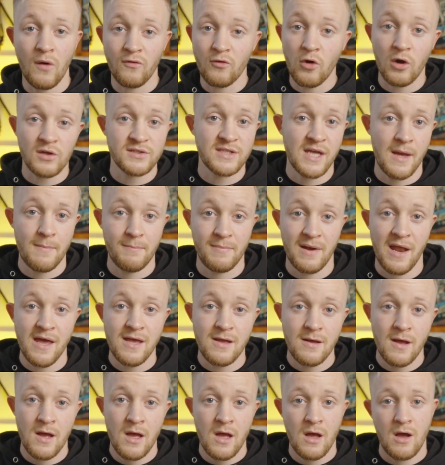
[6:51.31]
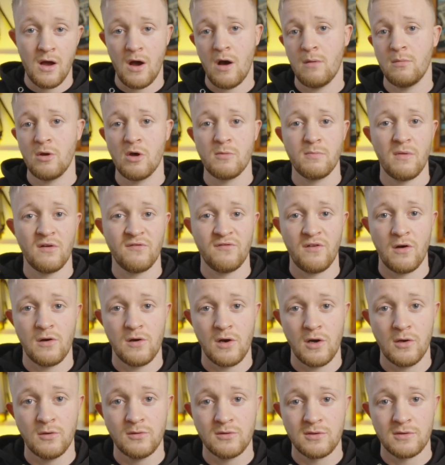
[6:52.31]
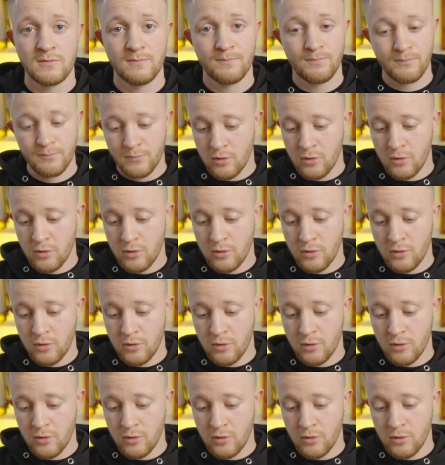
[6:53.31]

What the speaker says: I've got a template, upload my photos,